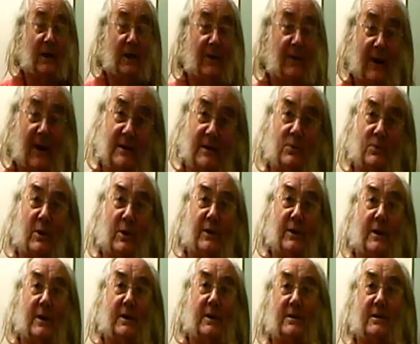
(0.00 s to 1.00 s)
that's when
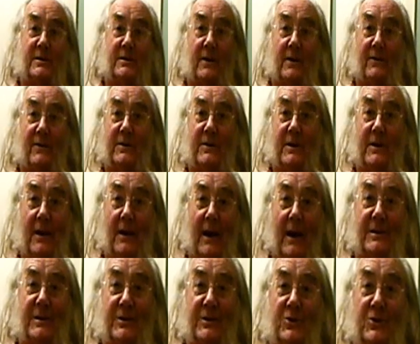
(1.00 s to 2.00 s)
they discovered
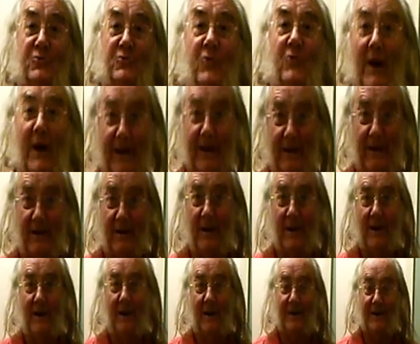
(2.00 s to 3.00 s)
acid rain.
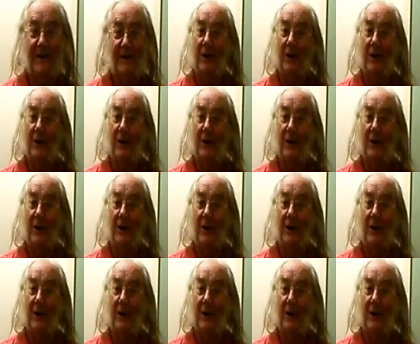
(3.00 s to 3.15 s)
And